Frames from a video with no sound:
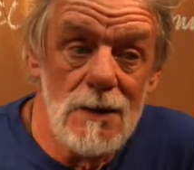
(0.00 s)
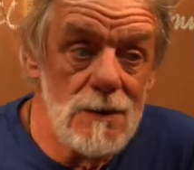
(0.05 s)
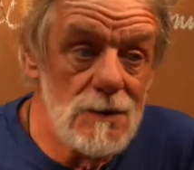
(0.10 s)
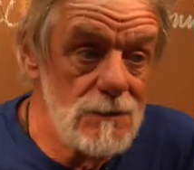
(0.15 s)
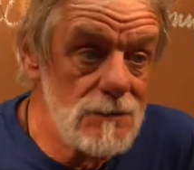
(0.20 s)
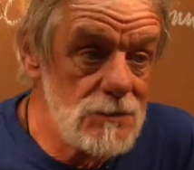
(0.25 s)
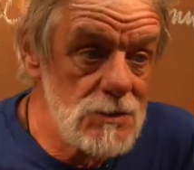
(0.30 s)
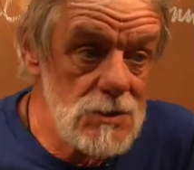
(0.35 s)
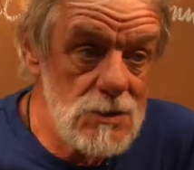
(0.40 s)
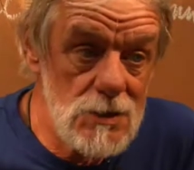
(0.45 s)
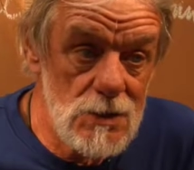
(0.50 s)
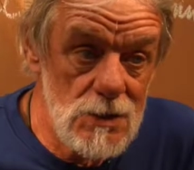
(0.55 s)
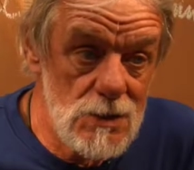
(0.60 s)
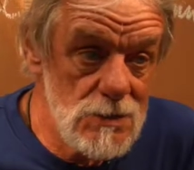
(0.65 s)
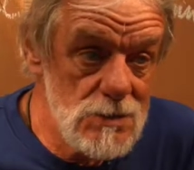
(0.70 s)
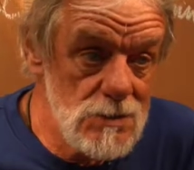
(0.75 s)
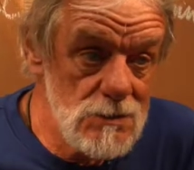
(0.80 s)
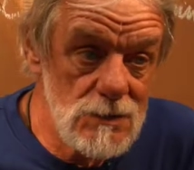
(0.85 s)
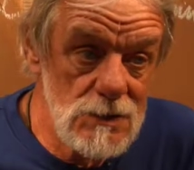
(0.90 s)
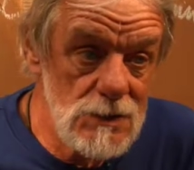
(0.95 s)
of
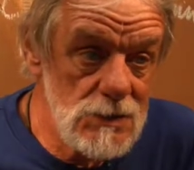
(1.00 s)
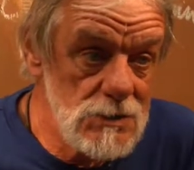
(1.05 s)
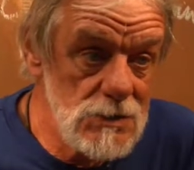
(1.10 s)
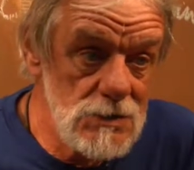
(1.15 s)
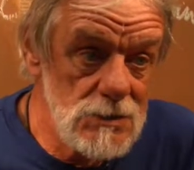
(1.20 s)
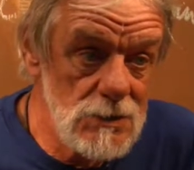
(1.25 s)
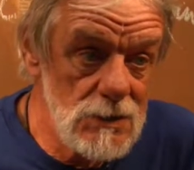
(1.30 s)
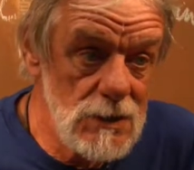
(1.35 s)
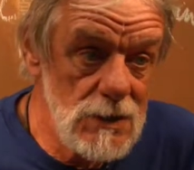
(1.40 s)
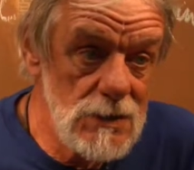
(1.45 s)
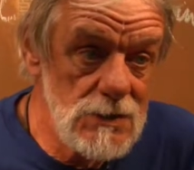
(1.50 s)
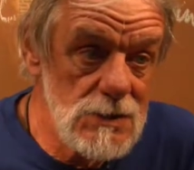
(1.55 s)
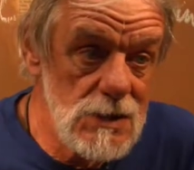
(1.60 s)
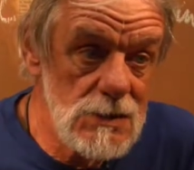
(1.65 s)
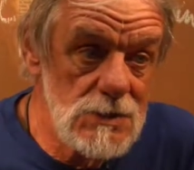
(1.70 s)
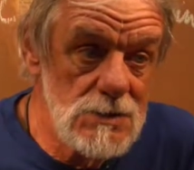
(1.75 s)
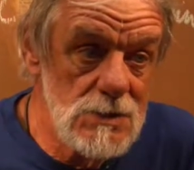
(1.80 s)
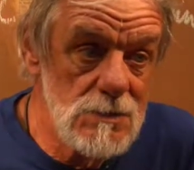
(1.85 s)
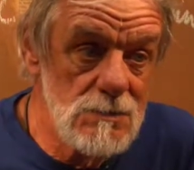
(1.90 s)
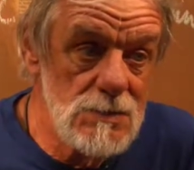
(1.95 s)
church religious
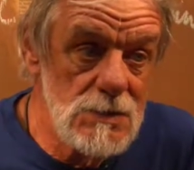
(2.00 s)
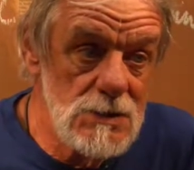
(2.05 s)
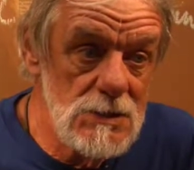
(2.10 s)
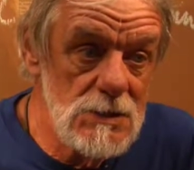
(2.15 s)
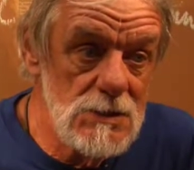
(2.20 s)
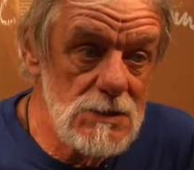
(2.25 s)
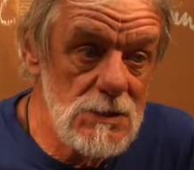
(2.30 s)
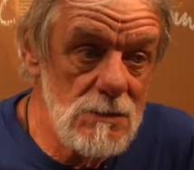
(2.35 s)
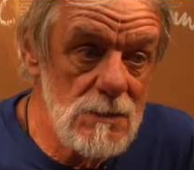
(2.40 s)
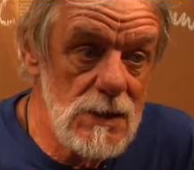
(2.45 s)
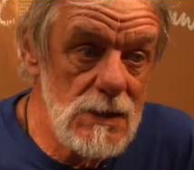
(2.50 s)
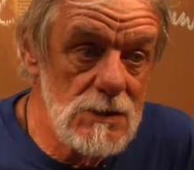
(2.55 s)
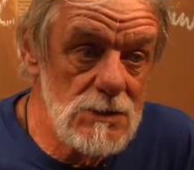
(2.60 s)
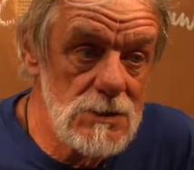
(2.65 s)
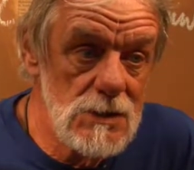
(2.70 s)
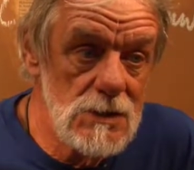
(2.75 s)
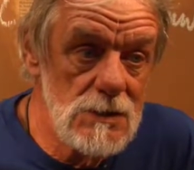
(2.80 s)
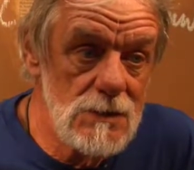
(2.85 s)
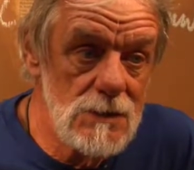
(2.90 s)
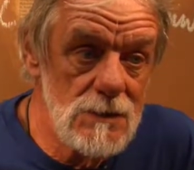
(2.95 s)
organization participation.